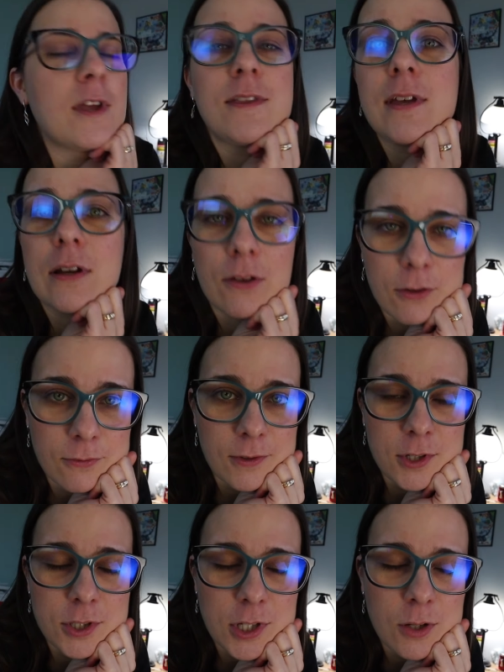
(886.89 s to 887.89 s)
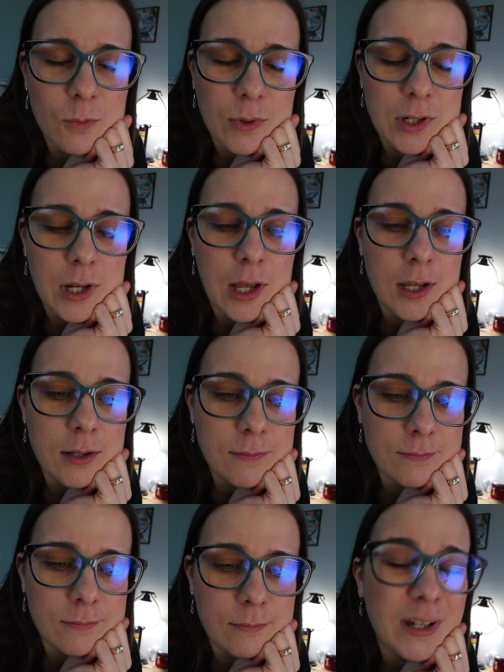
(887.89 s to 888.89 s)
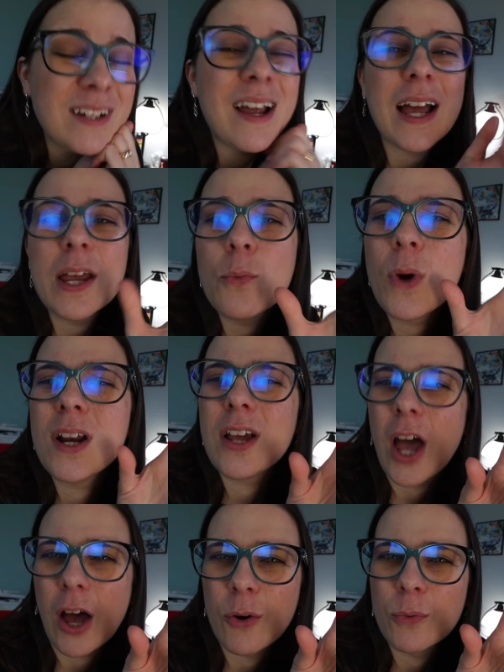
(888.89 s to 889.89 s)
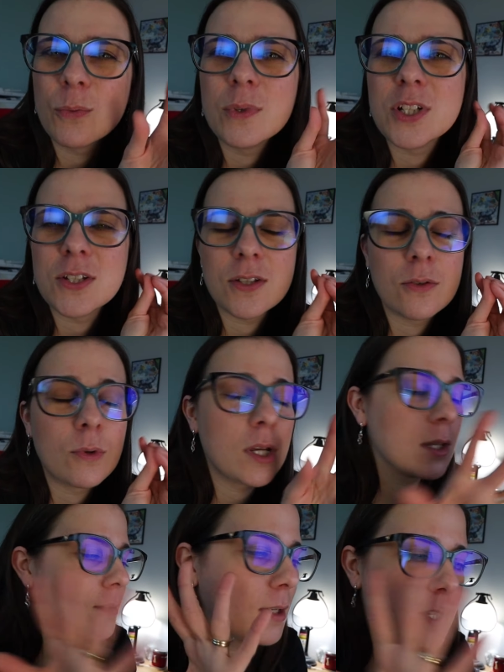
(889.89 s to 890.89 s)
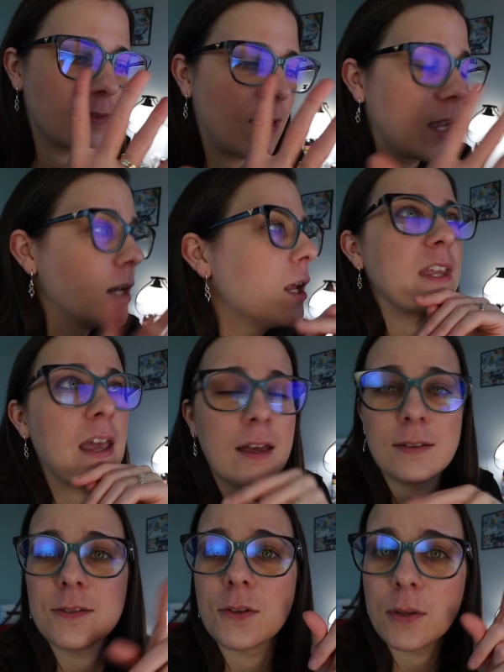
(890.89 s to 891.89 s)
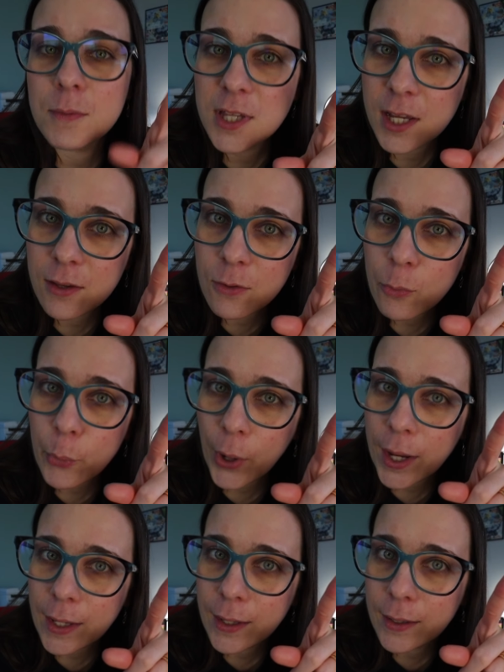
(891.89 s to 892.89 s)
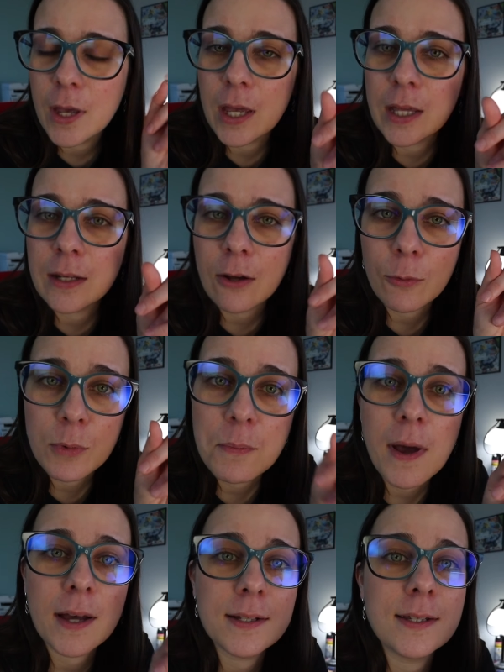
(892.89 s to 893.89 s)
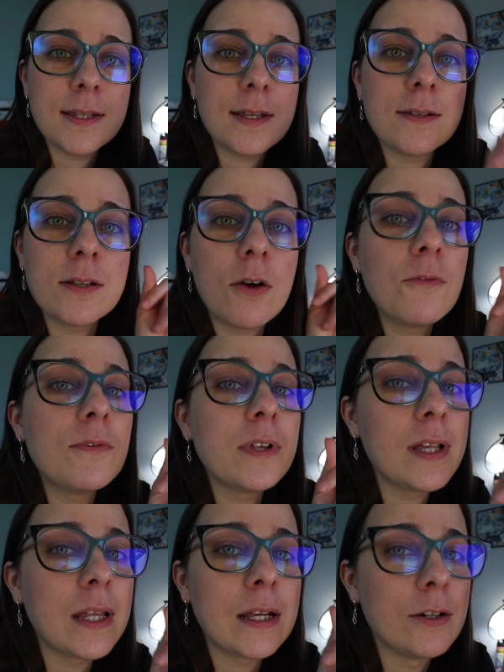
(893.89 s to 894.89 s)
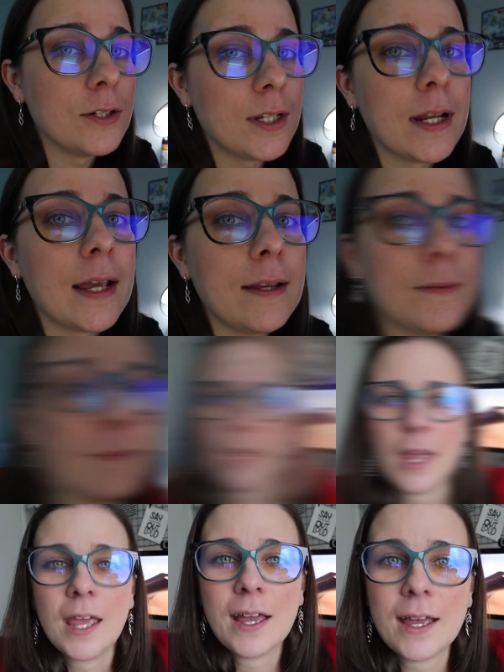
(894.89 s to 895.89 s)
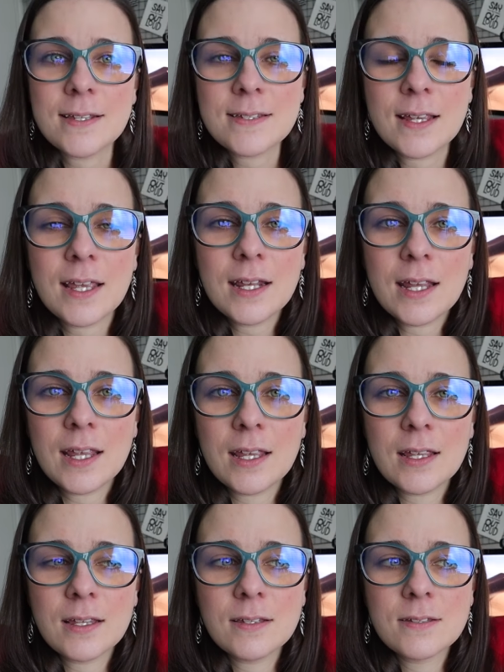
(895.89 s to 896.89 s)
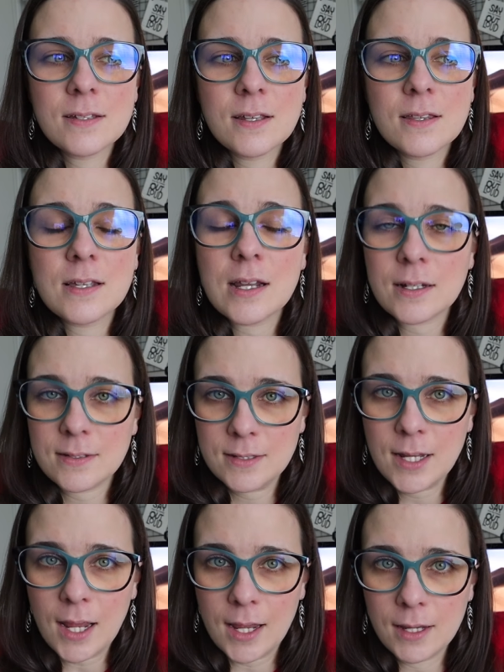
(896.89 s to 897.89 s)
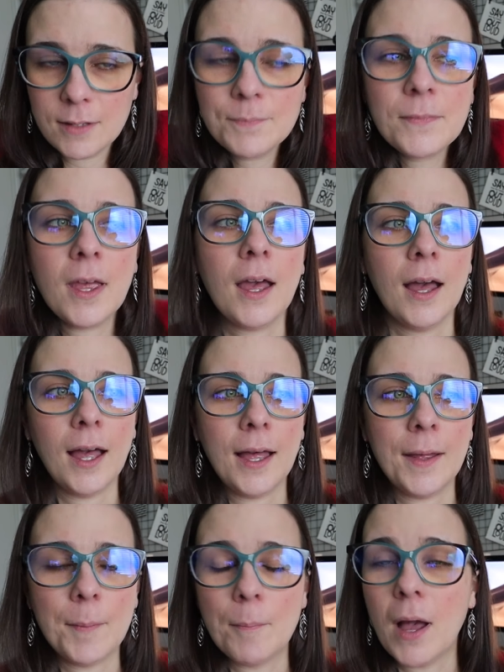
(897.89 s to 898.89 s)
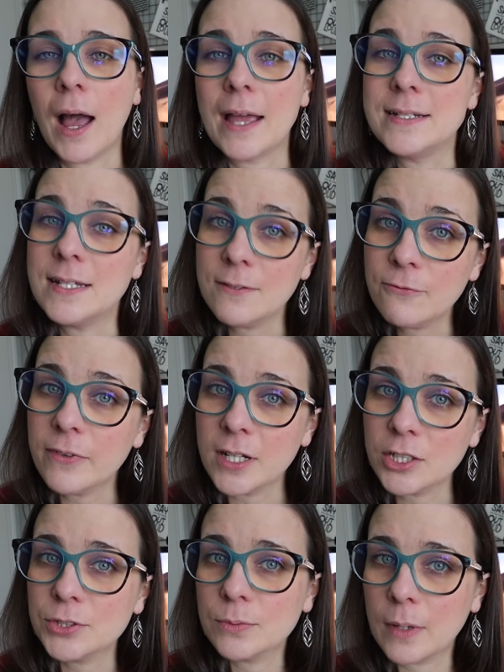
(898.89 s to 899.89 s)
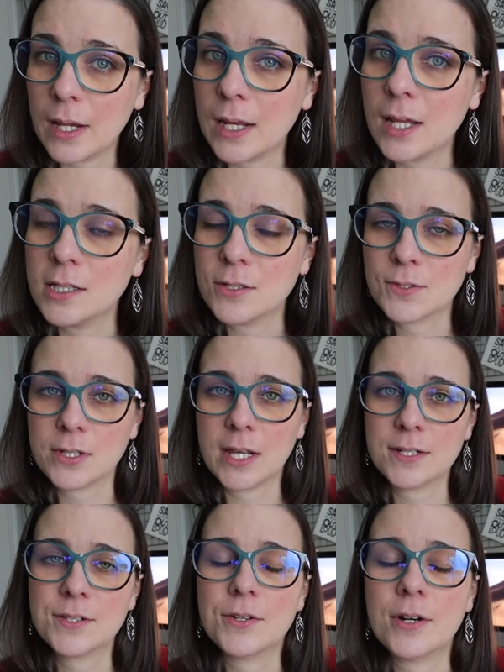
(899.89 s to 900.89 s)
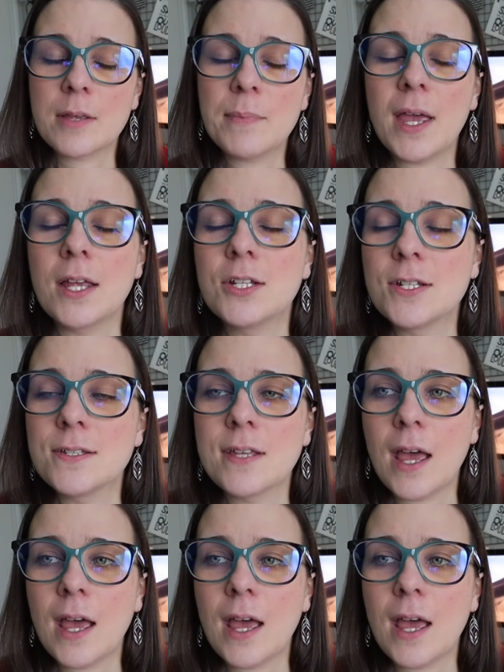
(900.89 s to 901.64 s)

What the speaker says: and then I'll have finished it in one day, but not in one go, which is annoying. It's fine. Yeah, so let me take a little break and I'll be back to this hopefully later tonight. Hey guys, it is the next day. I did finish reading those last 30 pages